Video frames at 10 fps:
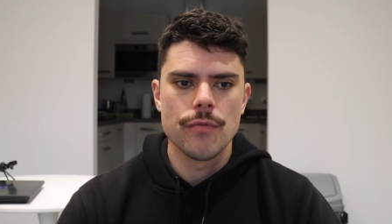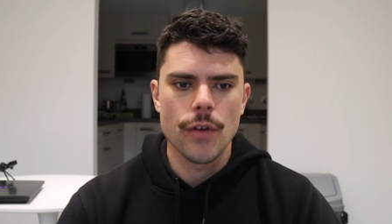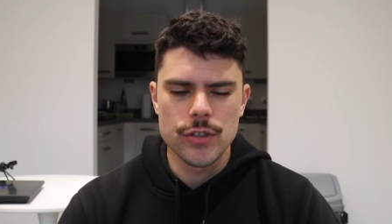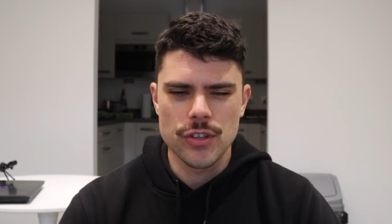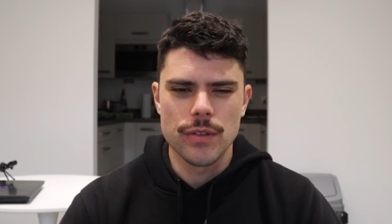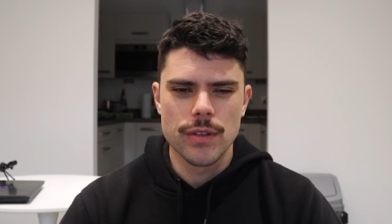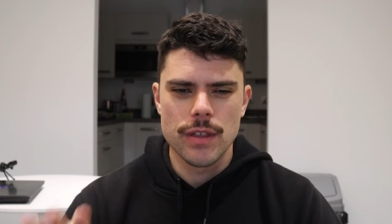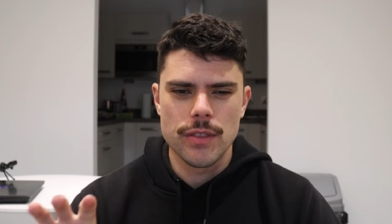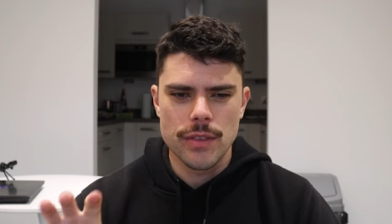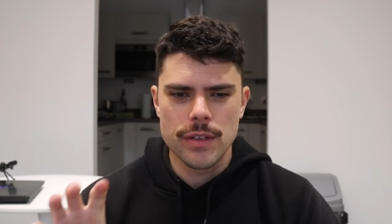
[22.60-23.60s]
focus
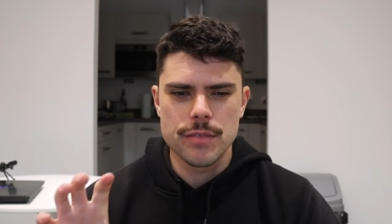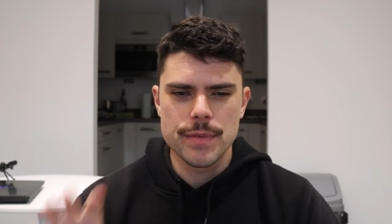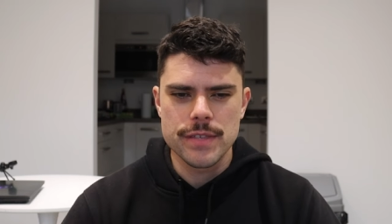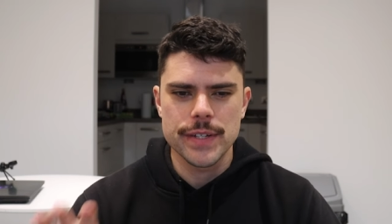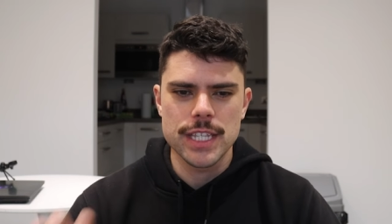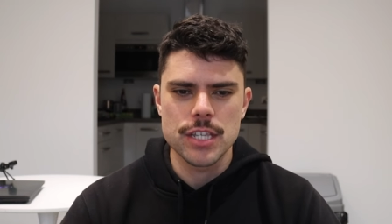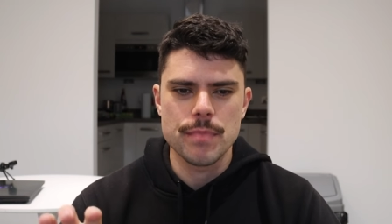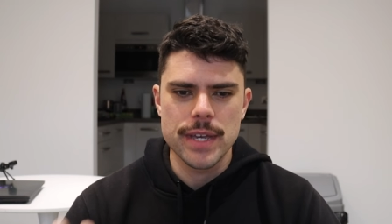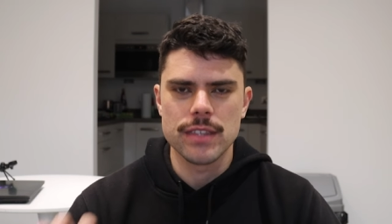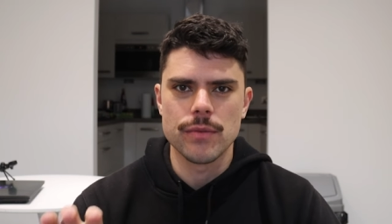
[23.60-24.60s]
on uh, specifically this
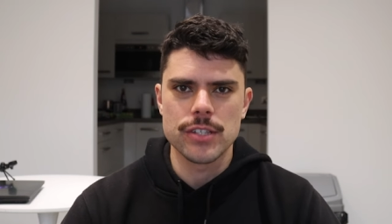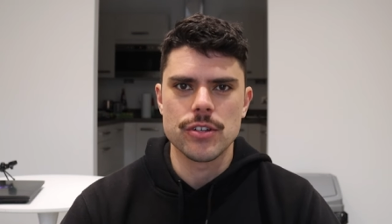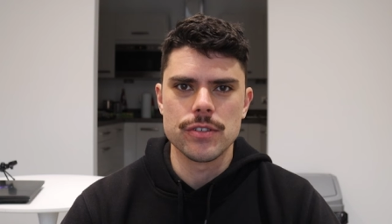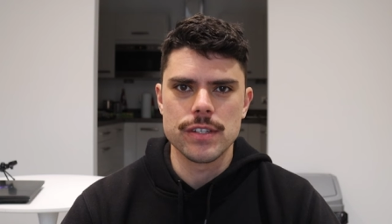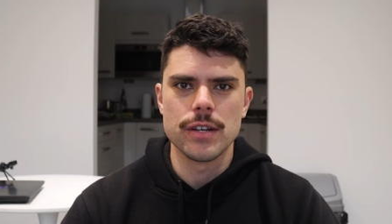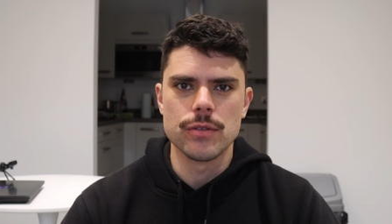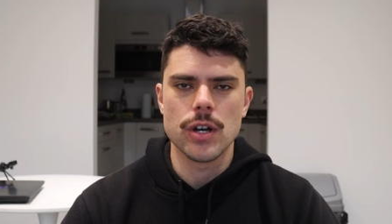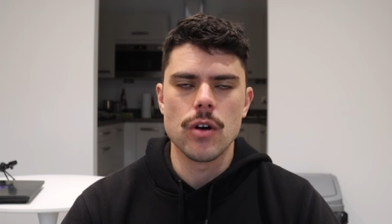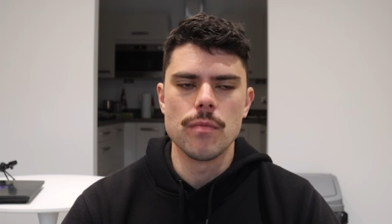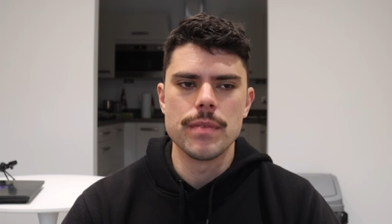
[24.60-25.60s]
pick at the West Coast Eagles
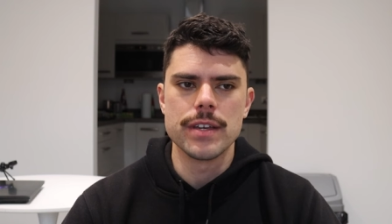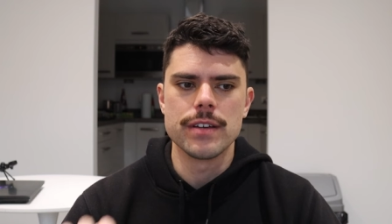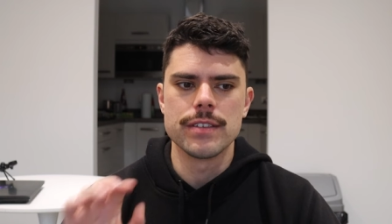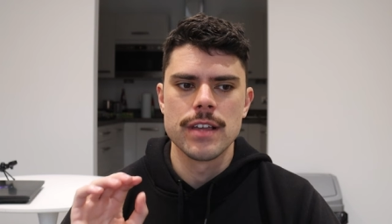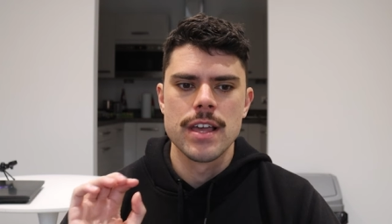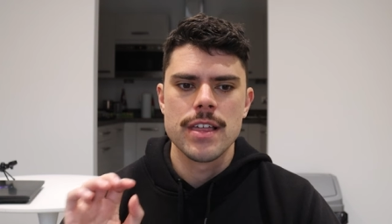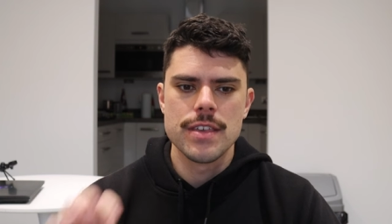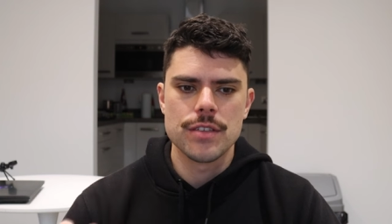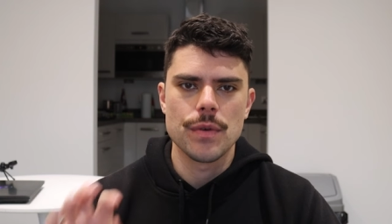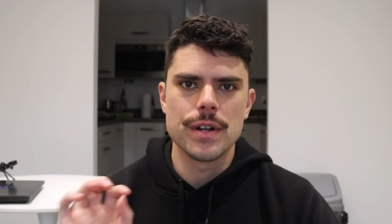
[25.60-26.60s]
hold because
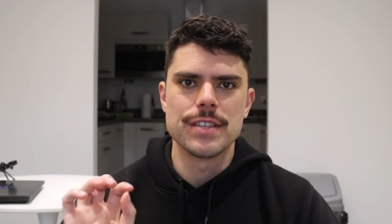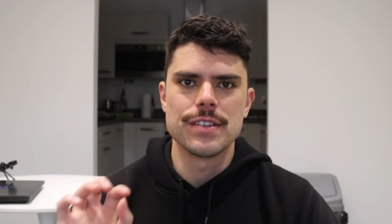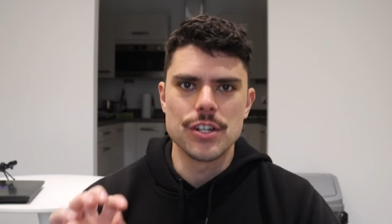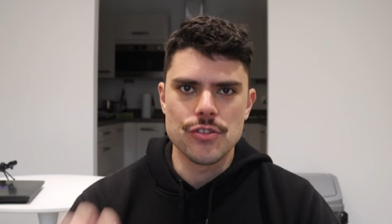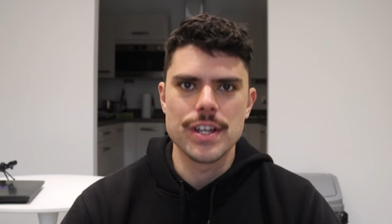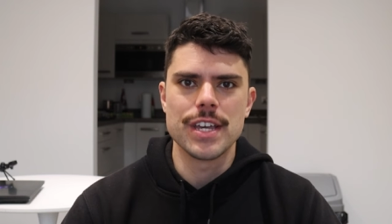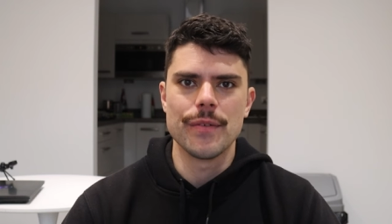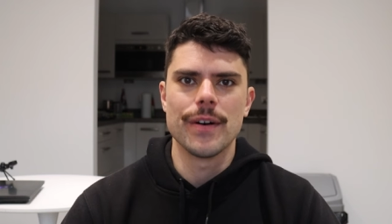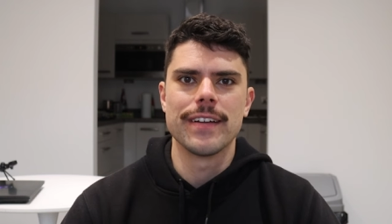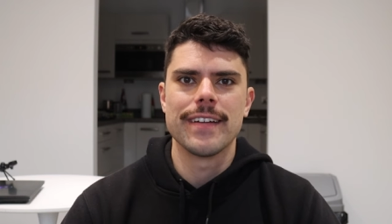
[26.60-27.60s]
this one is an
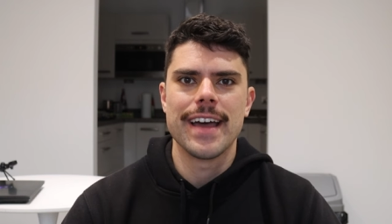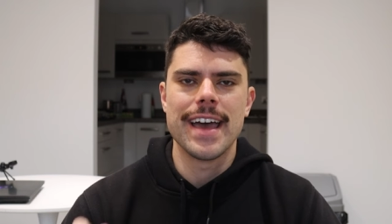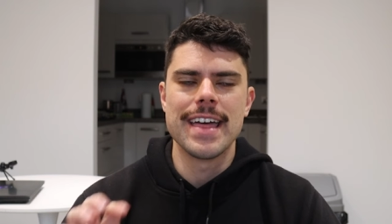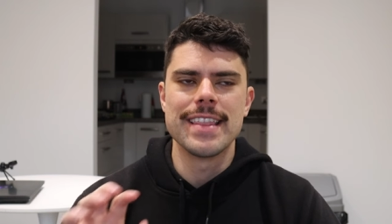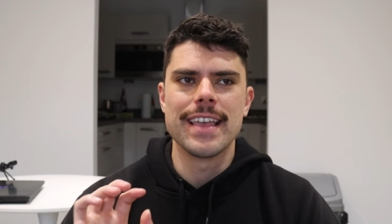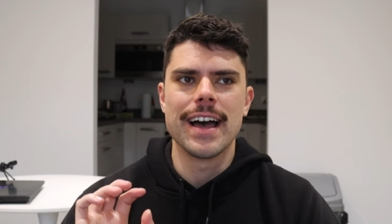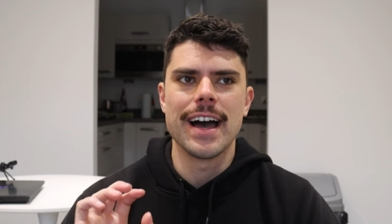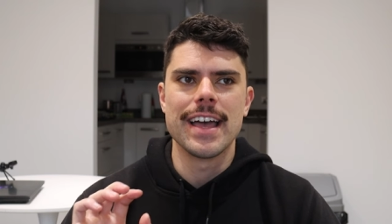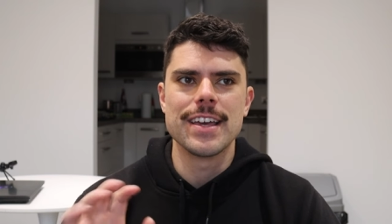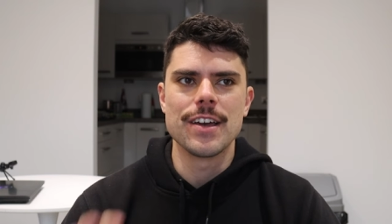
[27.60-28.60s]
intriguing one and
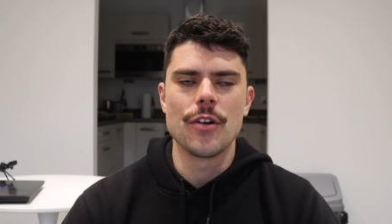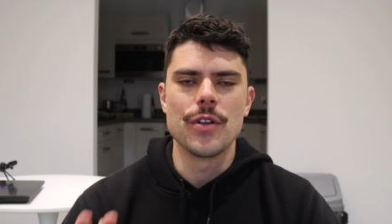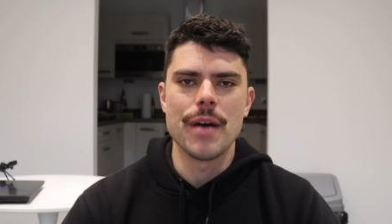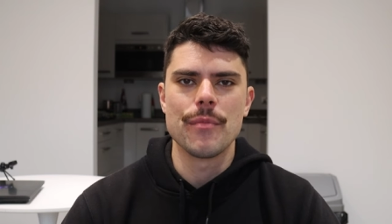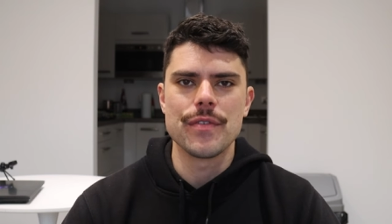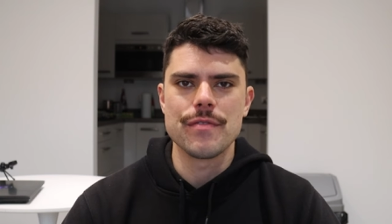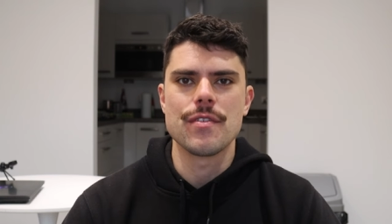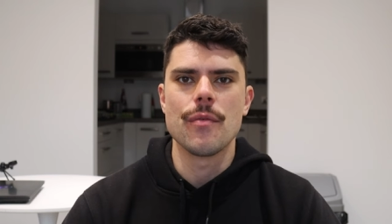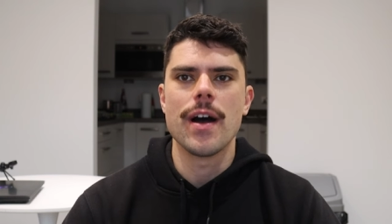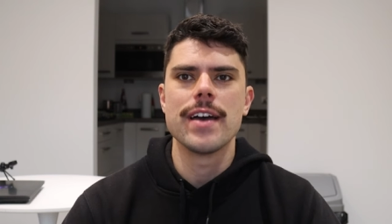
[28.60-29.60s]
uh, it could go a number of
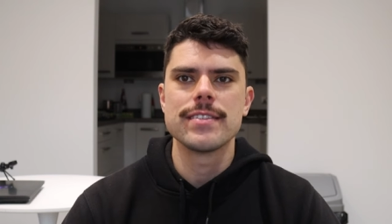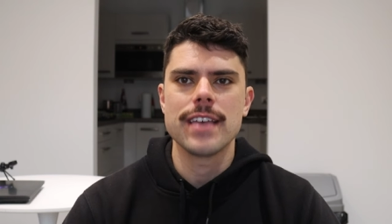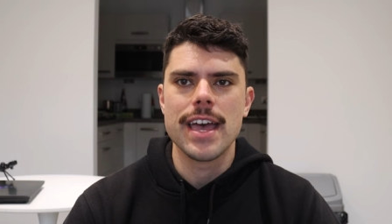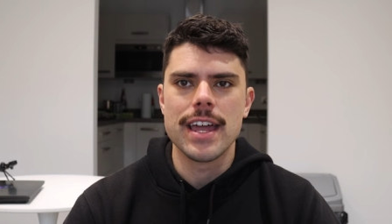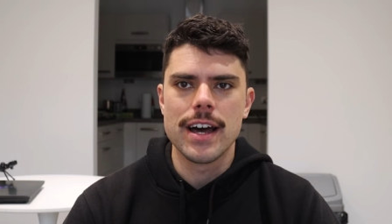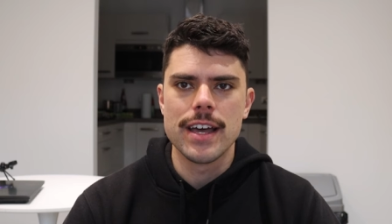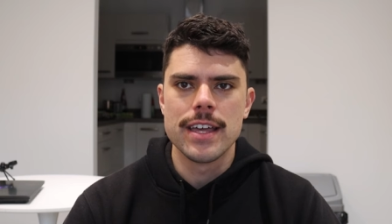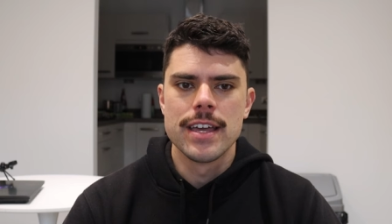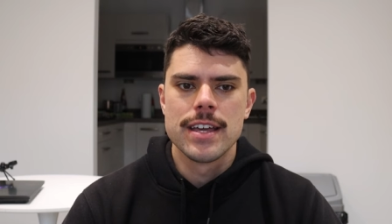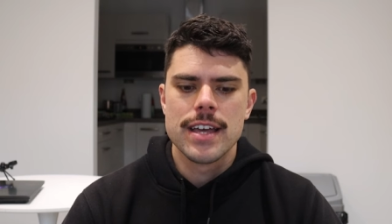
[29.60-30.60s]
different ways, and
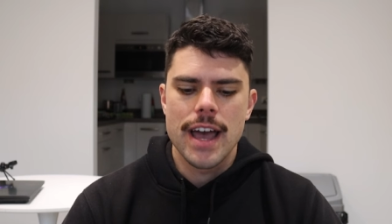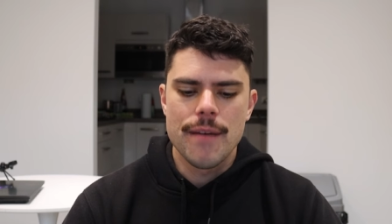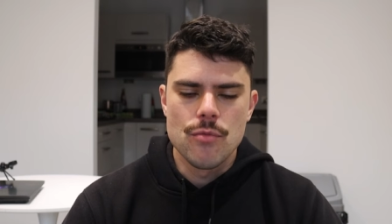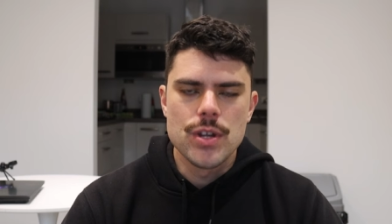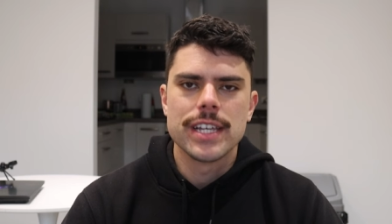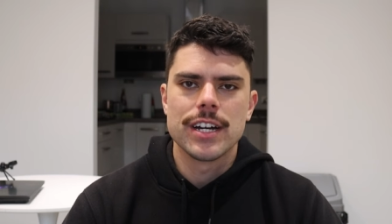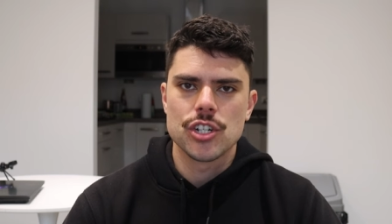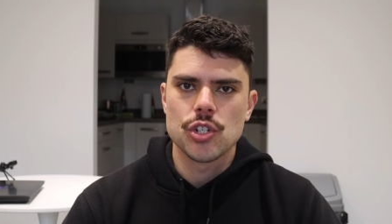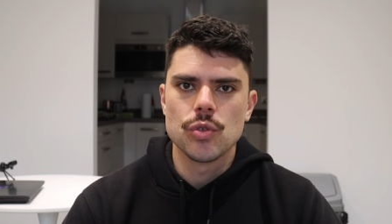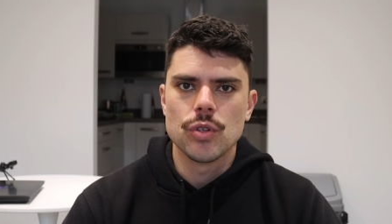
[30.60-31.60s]
I am really
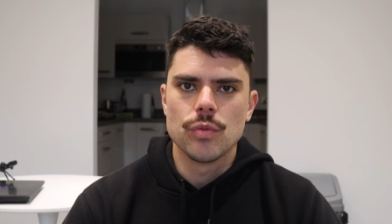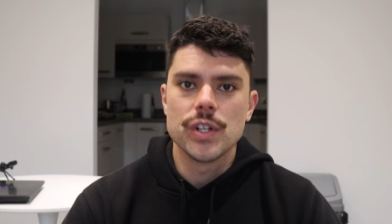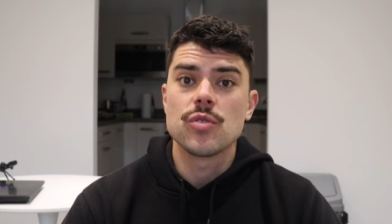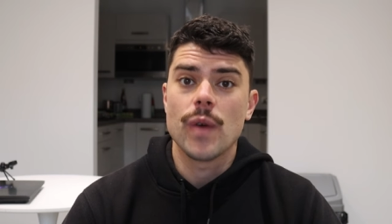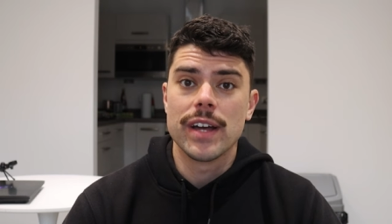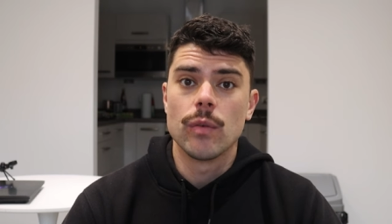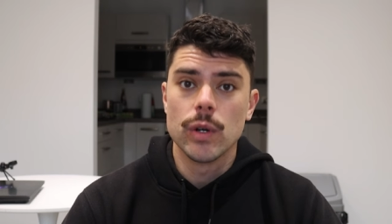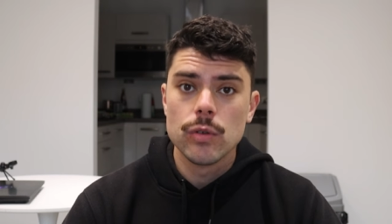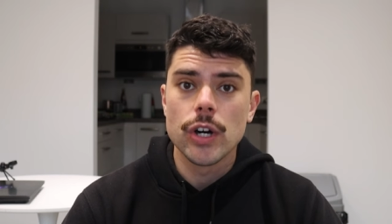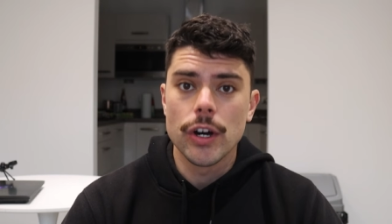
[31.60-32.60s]
unsure which way it
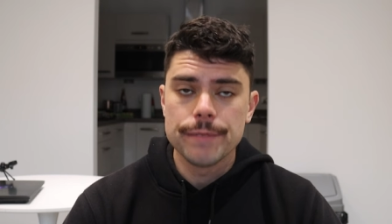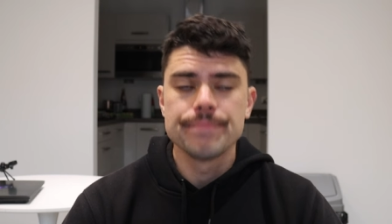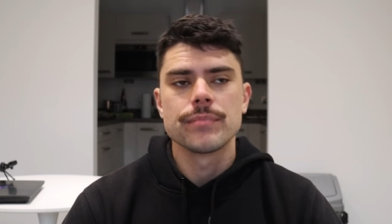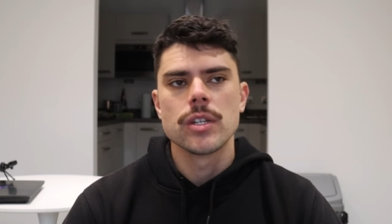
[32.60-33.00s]
will go.